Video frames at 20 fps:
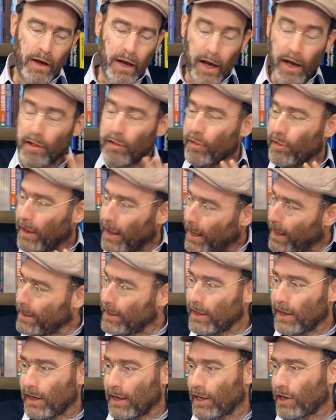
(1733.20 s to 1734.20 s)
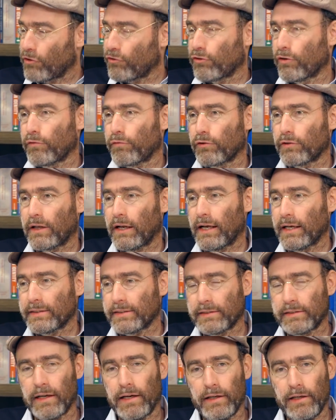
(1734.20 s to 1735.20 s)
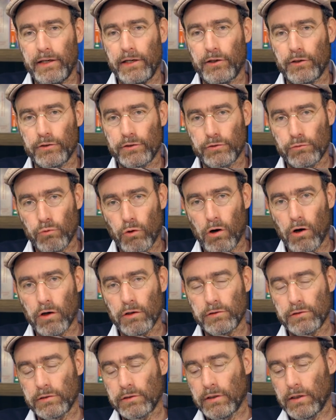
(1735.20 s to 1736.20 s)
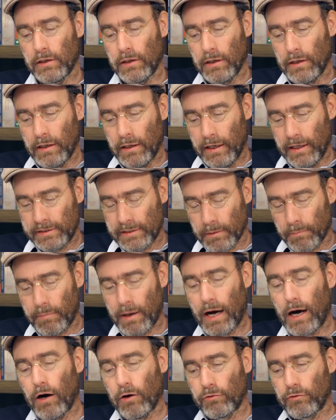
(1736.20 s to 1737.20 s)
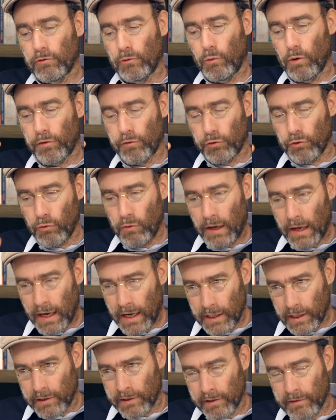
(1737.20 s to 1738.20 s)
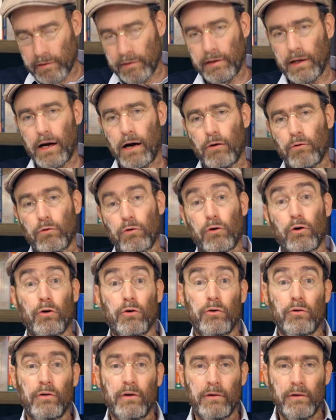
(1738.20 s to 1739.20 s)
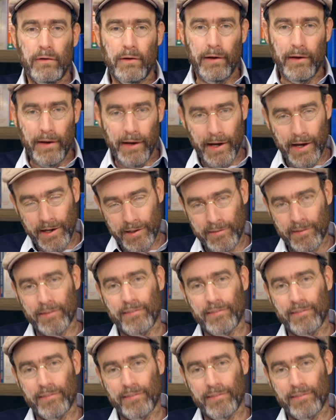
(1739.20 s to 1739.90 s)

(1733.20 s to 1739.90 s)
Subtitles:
As any election for the last 10 years was, it's about whether you like Netanyahu or hate